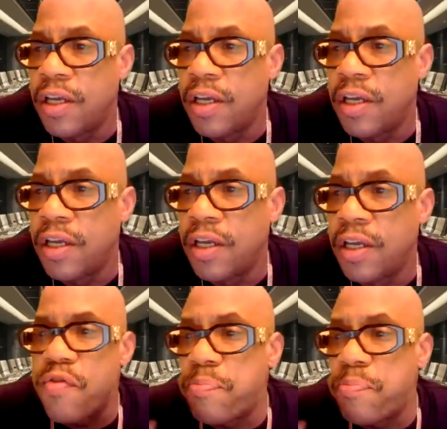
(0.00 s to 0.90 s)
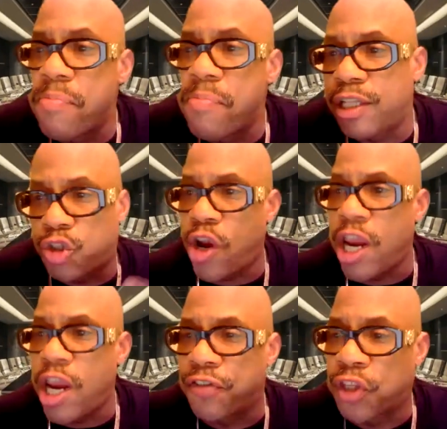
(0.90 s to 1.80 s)
What would be my train of
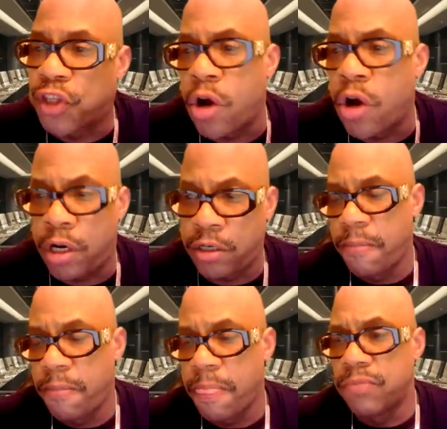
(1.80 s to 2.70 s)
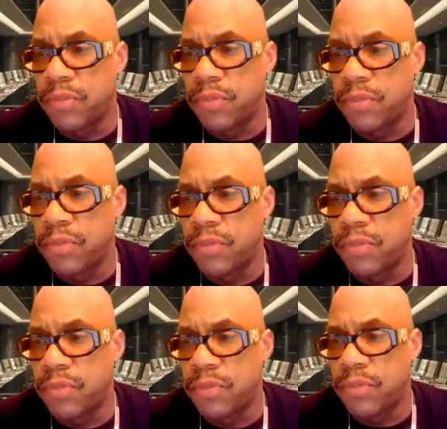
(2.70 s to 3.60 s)
thought to try
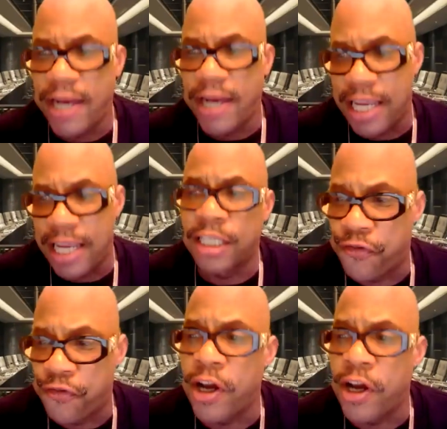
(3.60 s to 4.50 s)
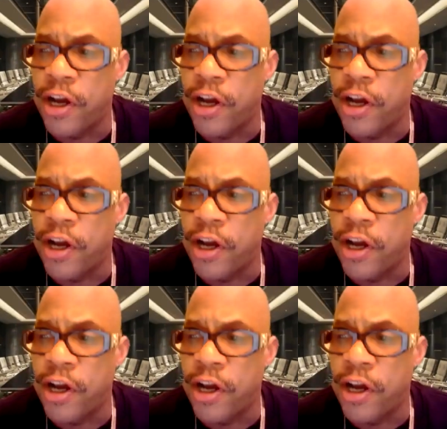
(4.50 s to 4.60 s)
to get this funded?